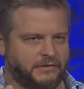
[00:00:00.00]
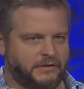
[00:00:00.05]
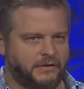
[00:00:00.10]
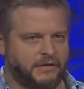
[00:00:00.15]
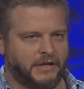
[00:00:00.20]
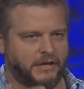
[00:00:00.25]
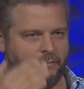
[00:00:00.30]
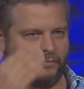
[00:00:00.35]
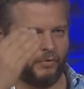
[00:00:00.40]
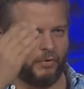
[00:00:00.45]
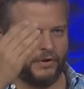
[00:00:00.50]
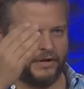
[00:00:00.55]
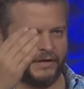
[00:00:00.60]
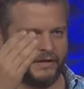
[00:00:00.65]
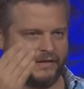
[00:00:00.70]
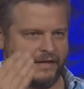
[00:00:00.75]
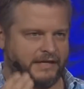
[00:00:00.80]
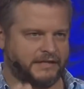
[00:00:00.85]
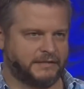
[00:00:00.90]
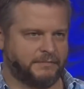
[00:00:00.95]
You get a point
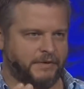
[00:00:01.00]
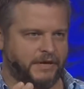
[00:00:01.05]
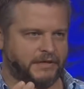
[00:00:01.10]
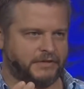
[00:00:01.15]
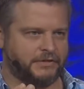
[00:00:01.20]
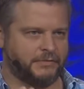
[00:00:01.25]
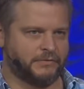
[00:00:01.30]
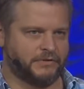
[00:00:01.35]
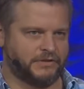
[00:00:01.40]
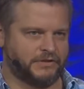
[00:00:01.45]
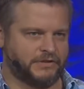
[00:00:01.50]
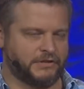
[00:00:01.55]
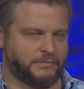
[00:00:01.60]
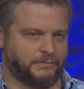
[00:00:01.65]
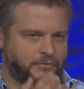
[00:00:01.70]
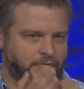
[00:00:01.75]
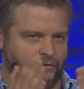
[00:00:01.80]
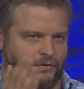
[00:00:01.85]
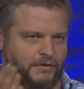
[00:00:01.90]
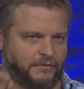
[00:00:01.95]
in that special, which is the
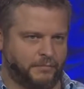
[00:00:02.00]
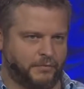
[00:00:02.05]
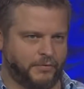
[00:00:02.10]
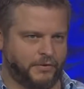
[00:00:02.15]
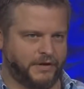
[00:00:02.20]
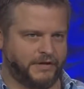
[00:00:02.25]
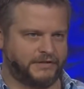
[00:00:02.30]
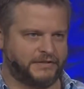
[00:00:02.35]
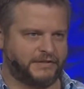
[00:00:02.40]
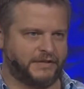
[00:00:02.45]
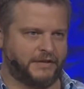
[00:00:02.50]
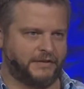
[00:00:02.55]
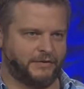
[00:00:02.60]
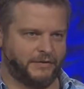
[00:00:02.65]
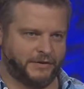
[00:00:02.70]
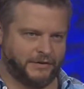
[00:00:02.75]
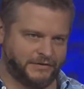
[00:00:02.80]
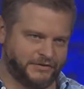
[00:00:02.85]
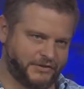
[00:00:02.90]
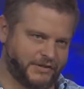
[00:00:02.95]
pool of points that you
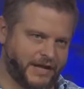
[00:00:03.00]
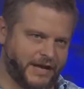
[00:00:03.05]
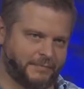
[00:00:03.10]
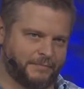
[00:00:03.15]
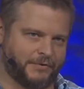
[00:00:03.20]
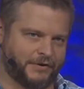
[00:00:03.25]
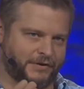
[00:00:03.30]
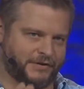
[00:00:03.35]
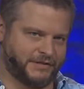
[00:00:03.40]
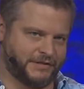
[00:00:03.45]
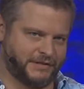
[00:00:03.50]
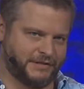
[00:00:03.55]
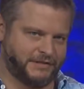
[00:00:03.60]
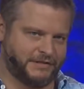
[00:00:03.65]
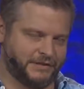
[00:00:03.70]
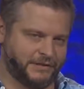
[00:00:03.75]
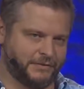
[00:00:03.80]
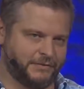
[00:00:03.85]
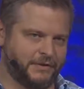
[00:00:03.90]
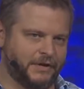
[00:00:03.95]
can slot perks
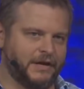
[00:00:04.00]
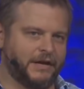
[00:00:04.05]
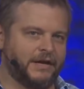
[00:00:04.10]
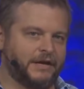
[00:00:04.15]
into.